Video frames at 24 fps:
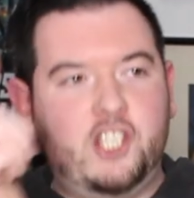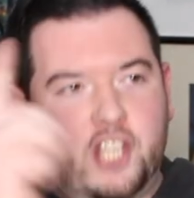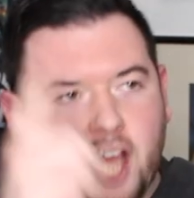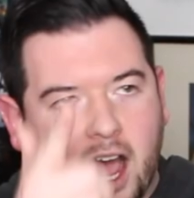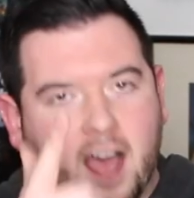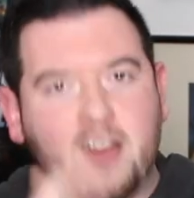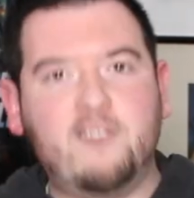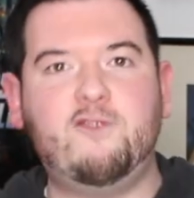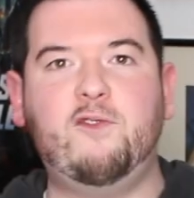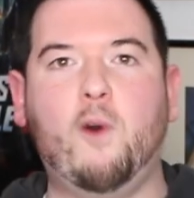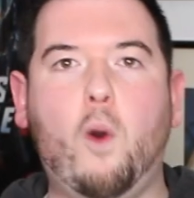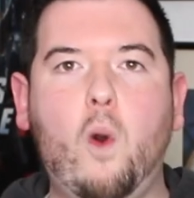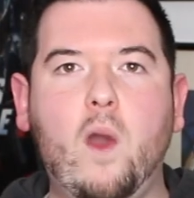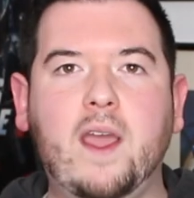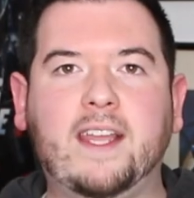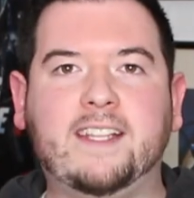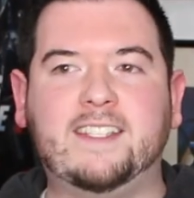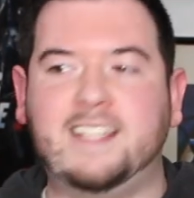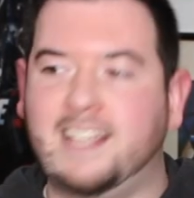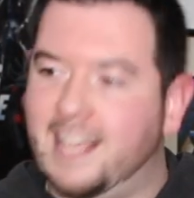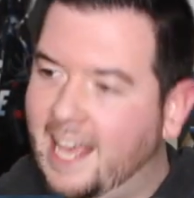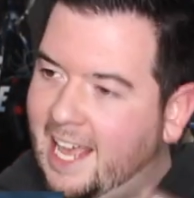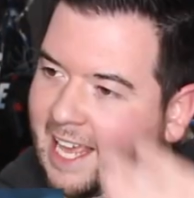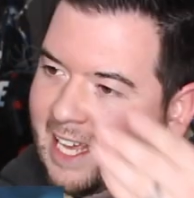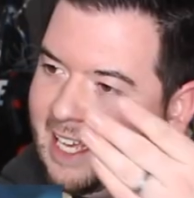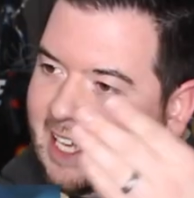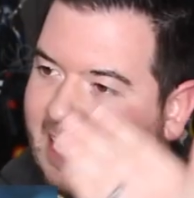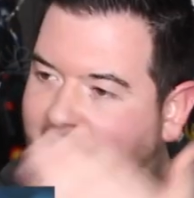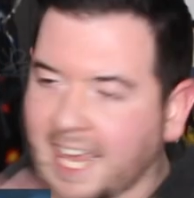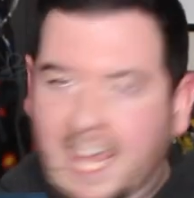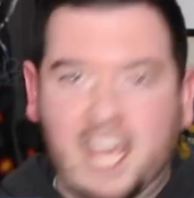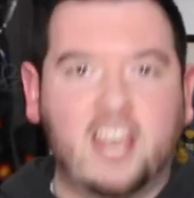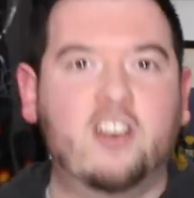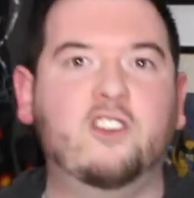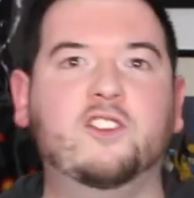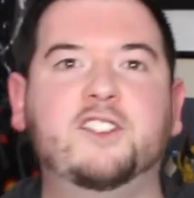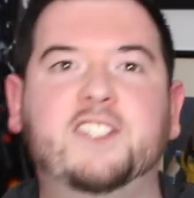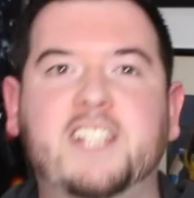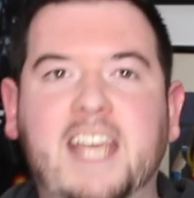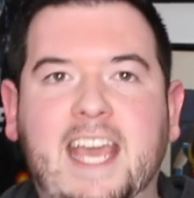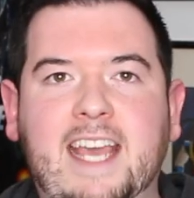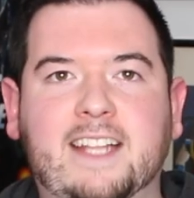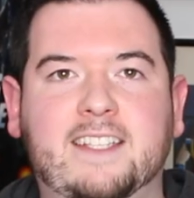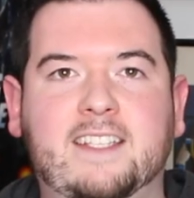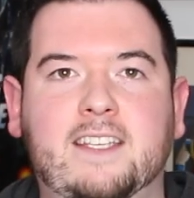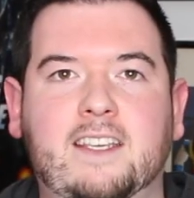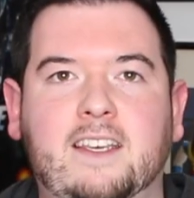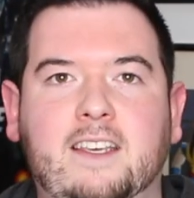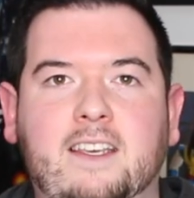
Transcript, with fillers: Jon Voight kills it.